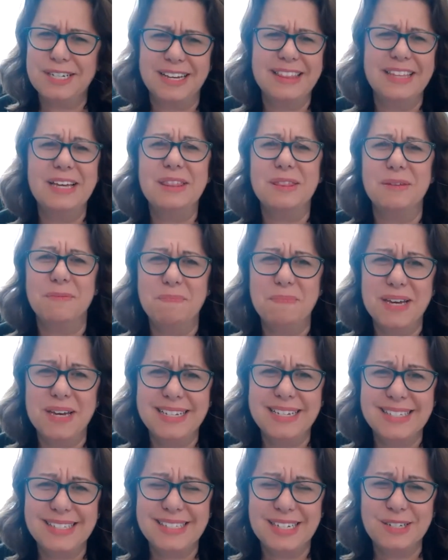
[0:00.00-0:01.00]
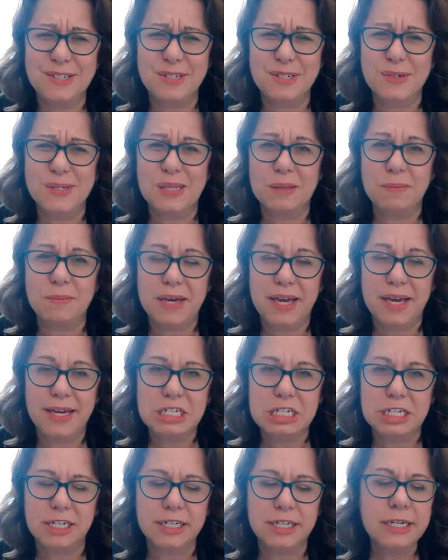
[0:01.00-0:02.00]
I think the biggest teacher is the
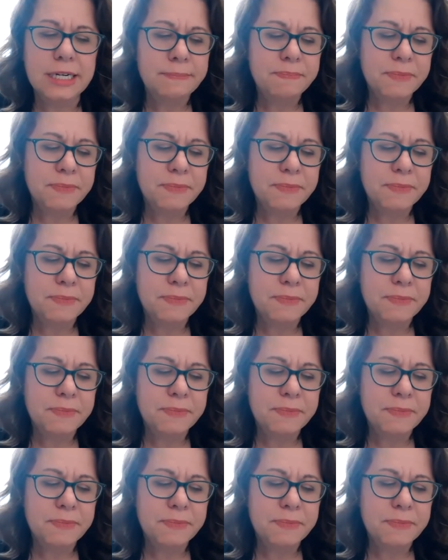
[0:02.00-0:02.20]
patient,